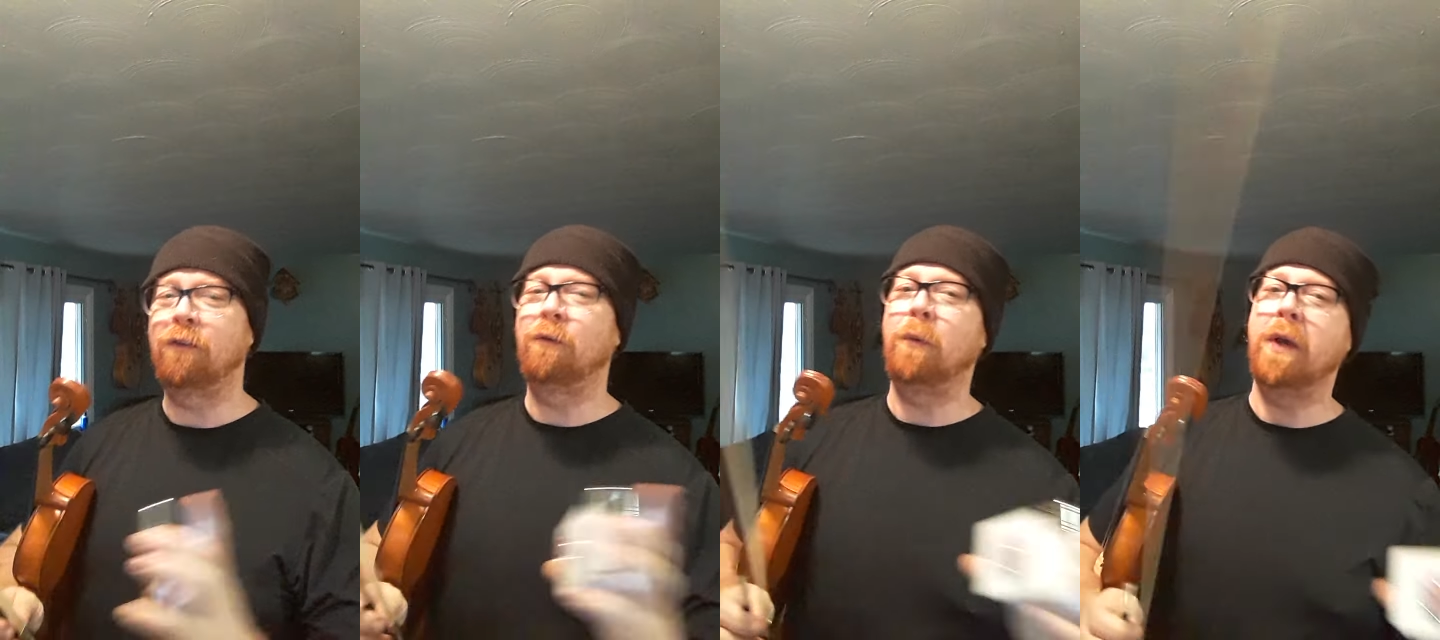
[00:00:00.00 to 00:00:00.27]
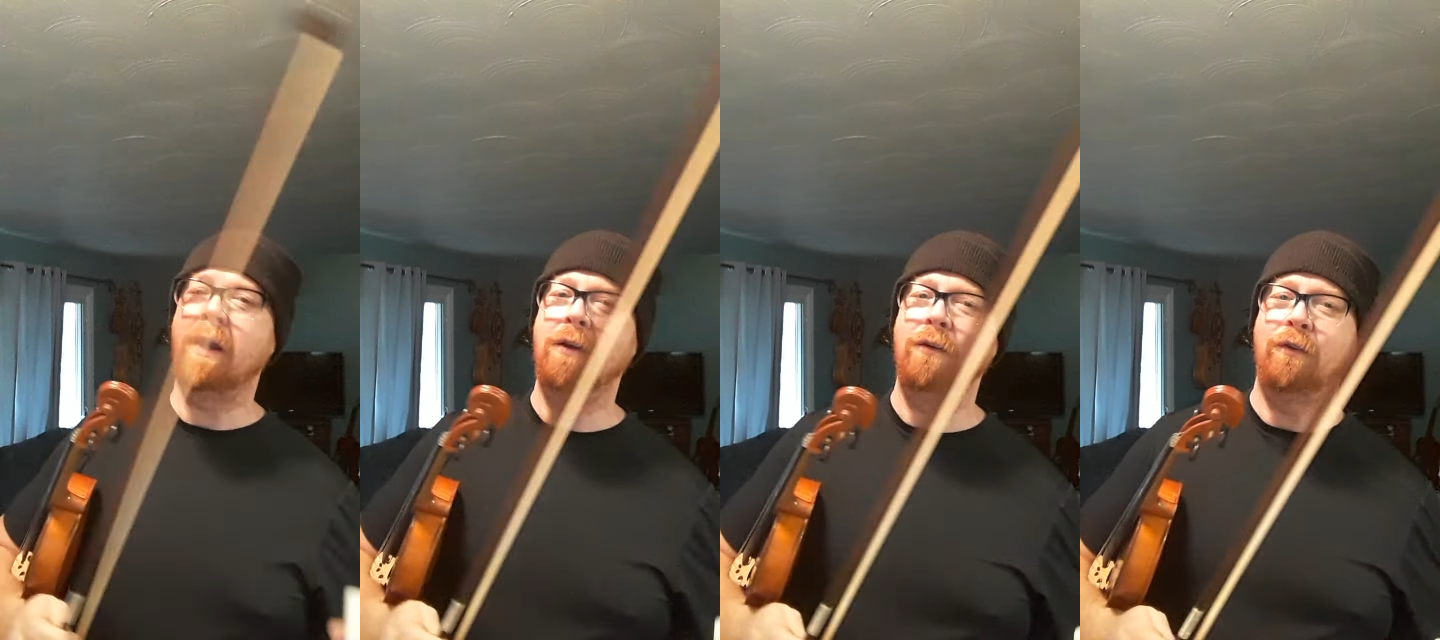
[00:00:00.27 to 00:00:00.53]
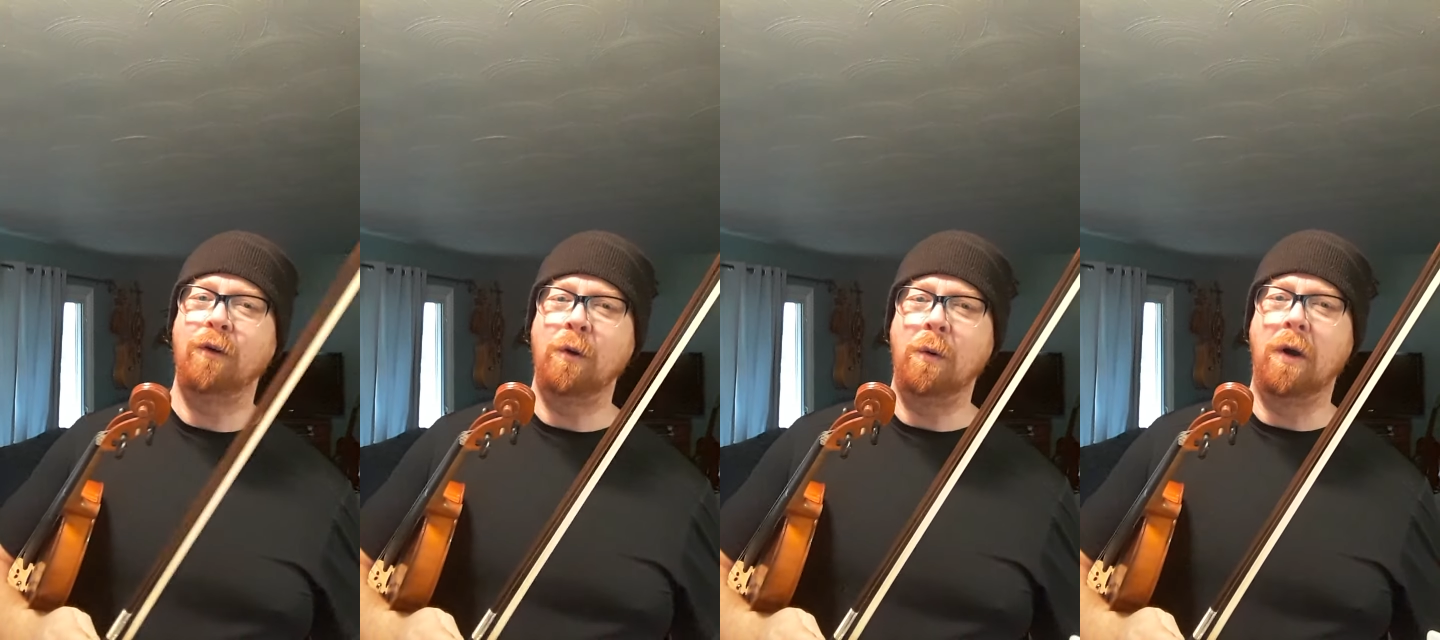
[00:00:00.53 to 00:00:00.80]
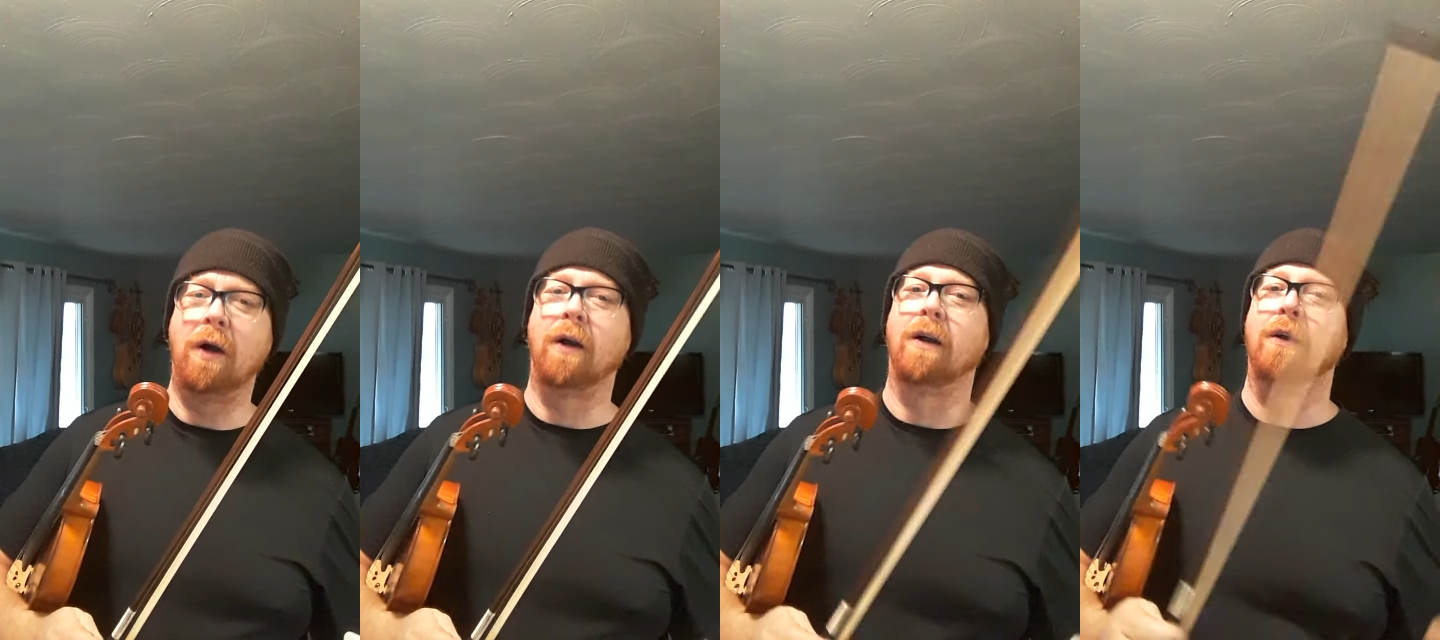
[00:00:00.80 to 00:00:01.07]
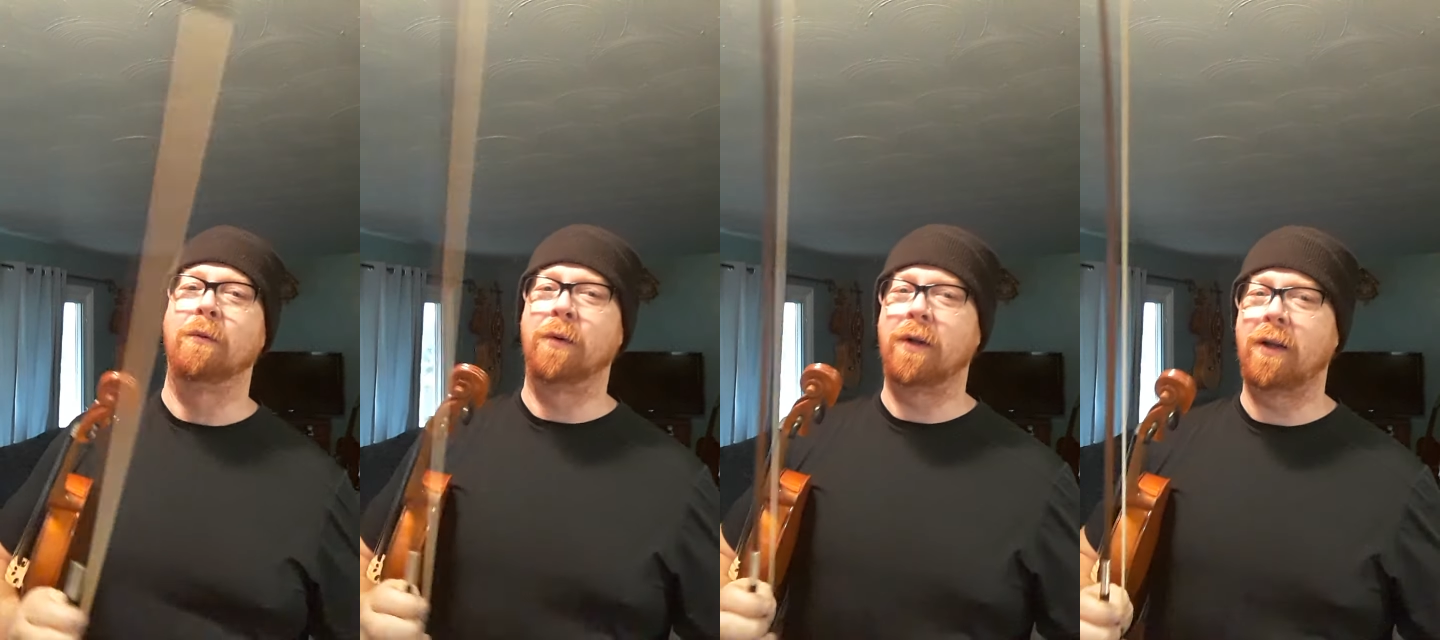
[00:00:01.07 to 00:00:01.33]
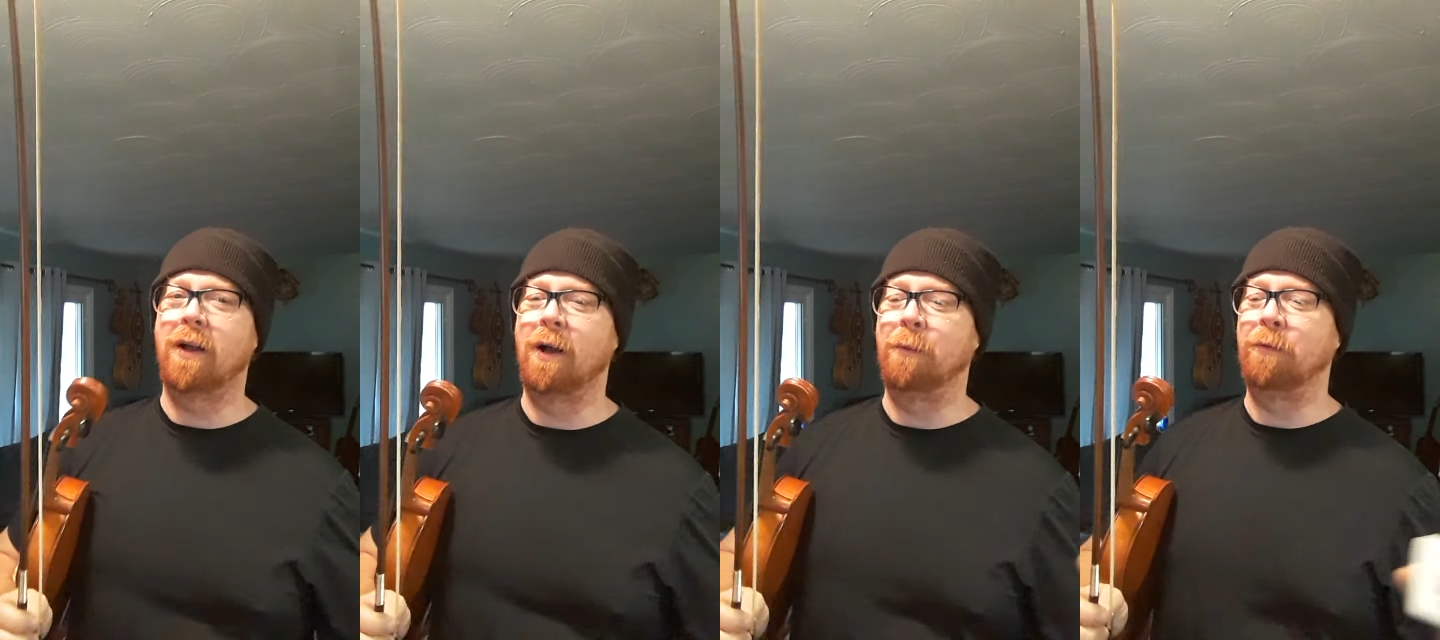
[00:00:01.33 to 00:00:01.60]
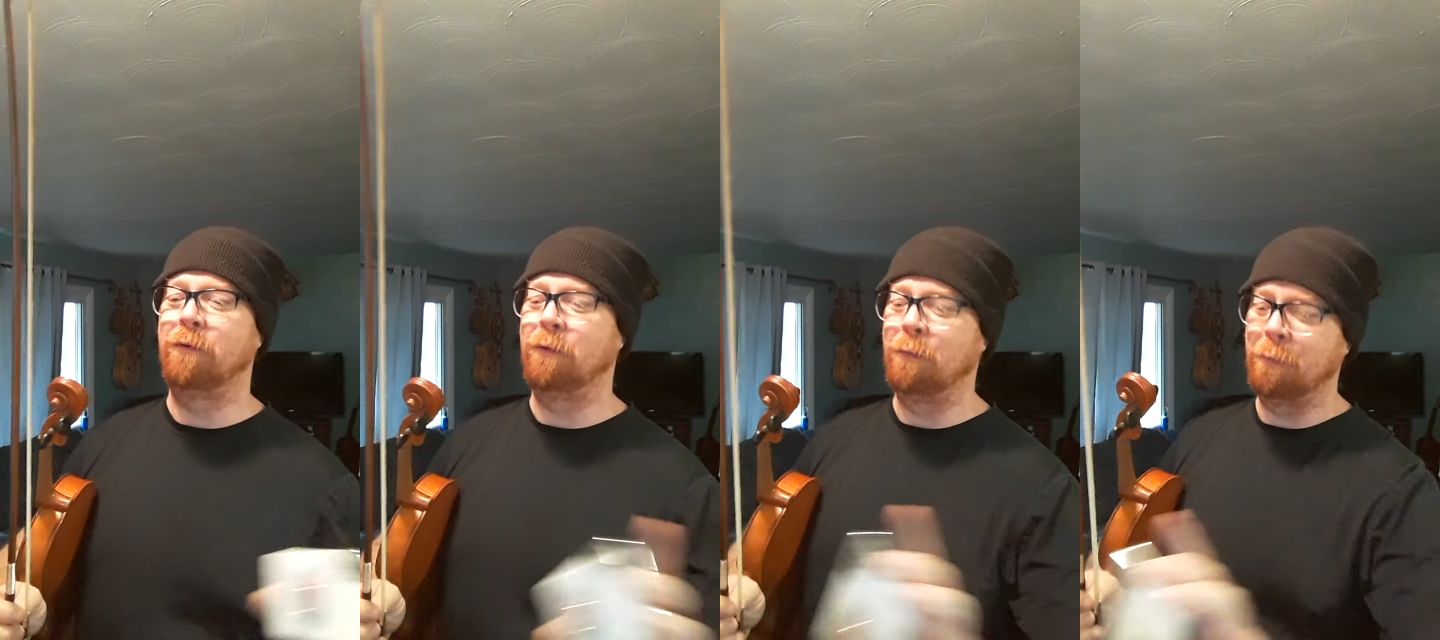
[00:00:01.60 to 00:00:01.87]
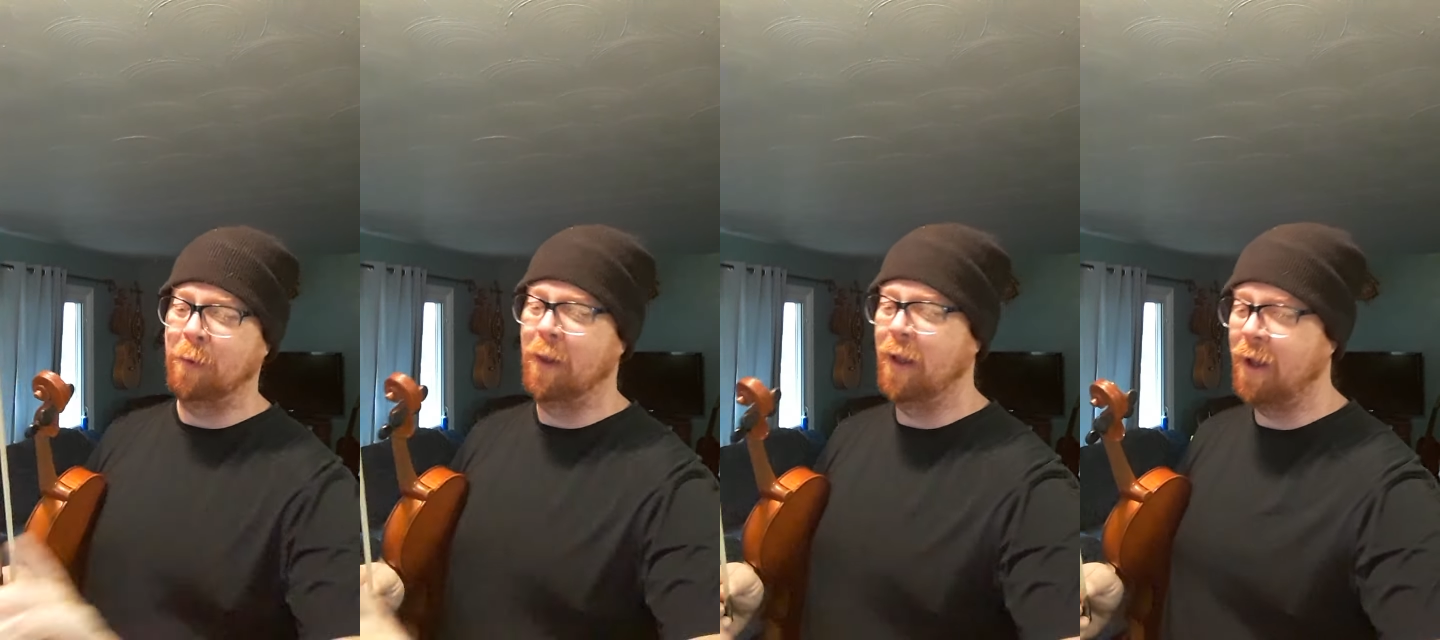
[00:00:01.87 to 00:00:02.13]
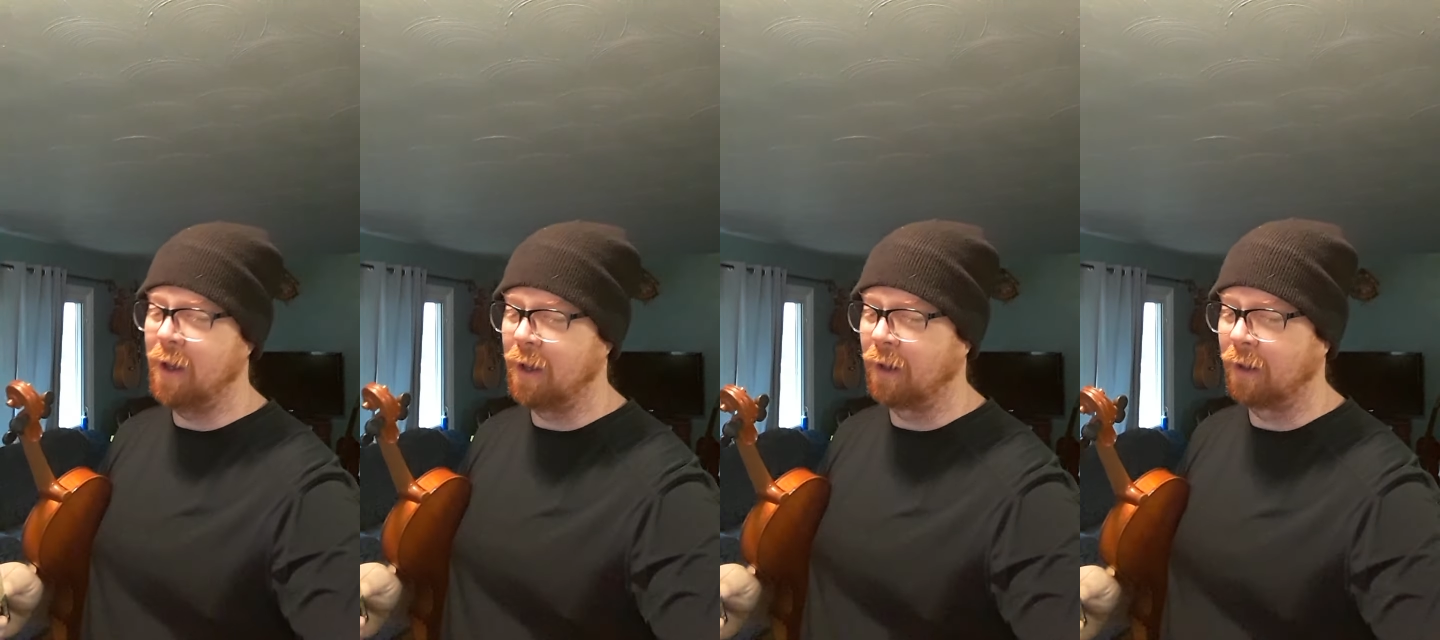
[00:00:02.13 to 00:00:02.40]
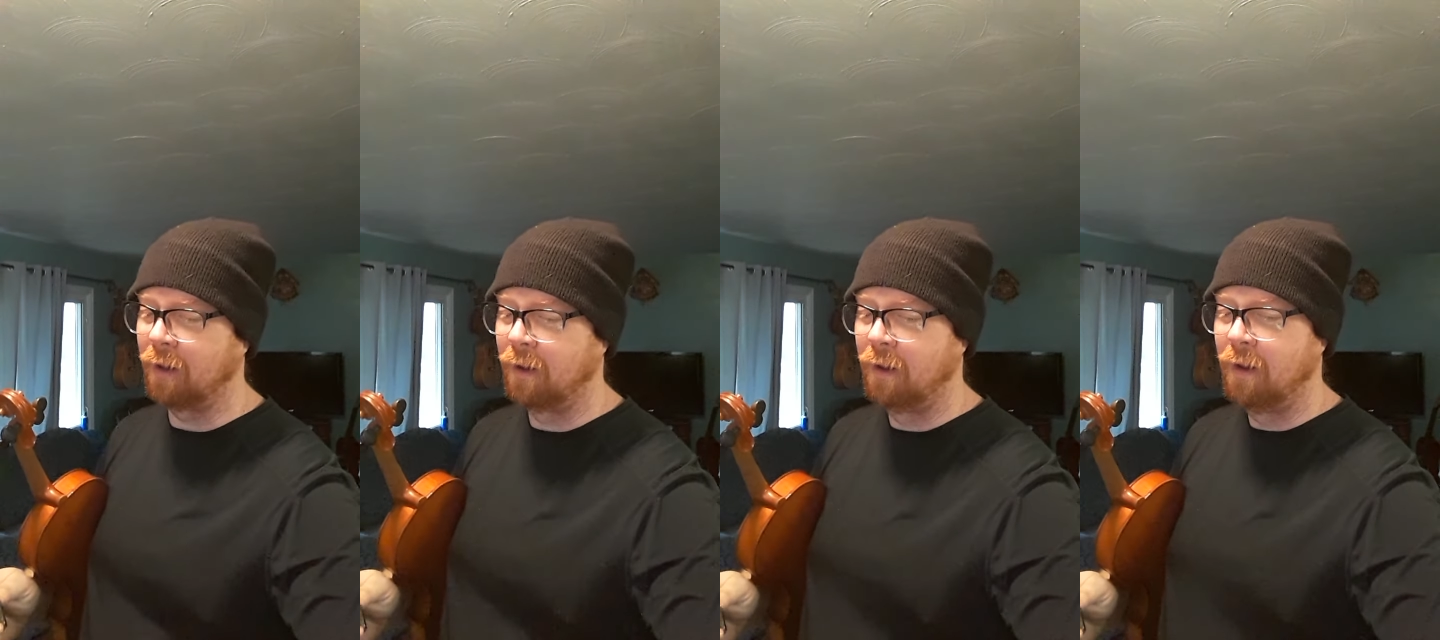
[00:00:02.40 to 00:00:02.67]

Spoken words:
as weak as you are when it comes to playing.